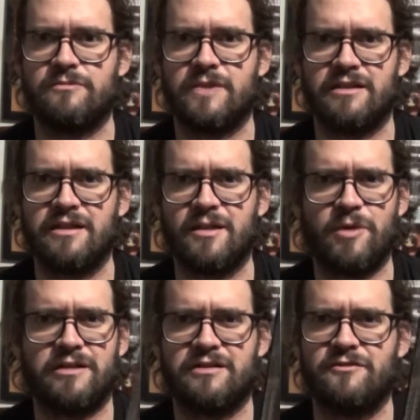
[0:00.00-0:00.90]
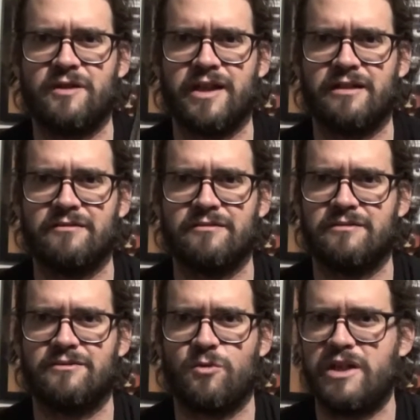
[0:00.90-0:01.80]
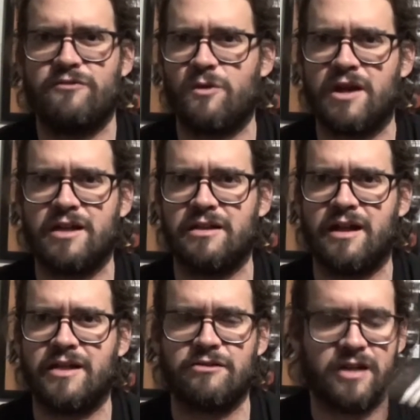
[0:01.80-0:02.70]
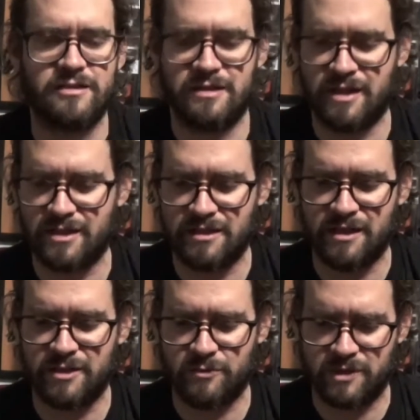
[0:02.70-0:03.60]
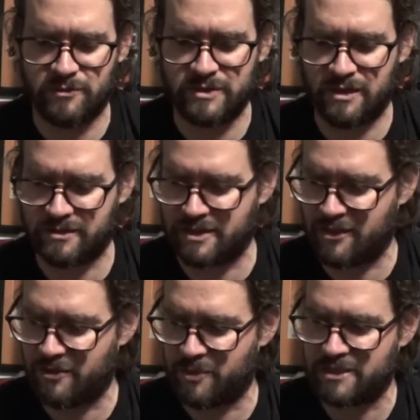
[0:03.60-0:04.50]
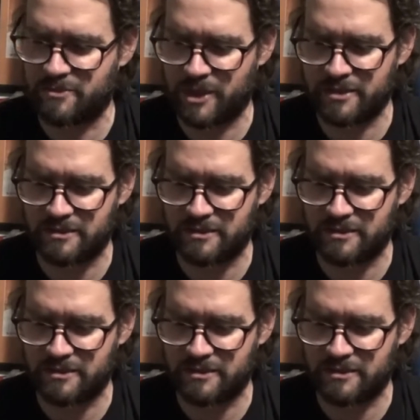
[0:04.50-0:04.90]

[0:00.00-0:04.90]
I think I bought this for like $24.99 or $19.99 when it was on sale at Best Buy,